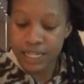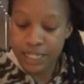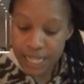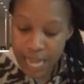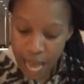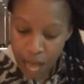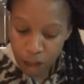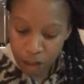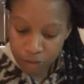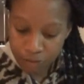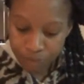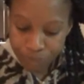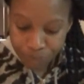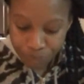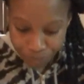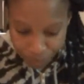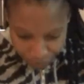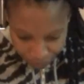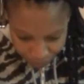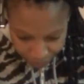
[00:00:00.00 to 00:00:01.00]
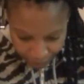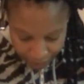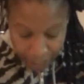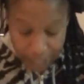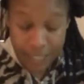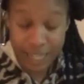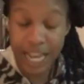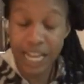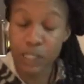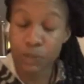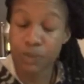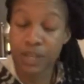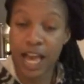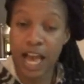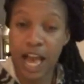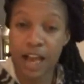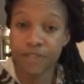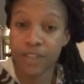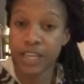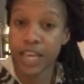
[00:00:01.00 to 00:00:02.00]
Now, next we
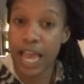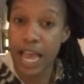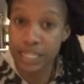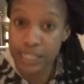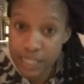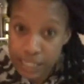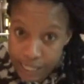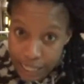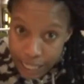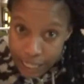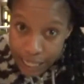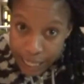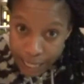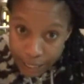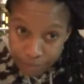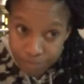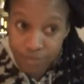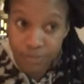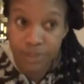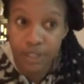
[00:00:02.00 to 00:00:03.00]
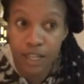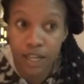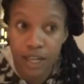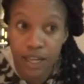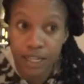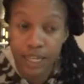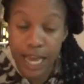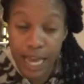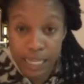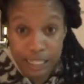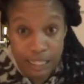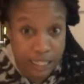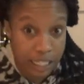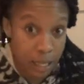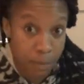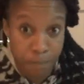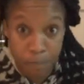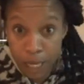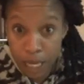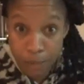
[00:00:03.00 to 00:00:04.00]
have the Kansas City
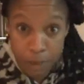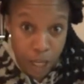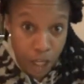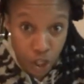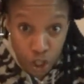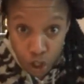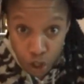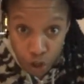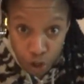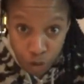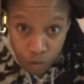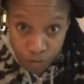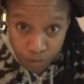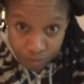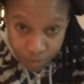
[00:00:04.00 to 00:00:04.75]
KC BBQ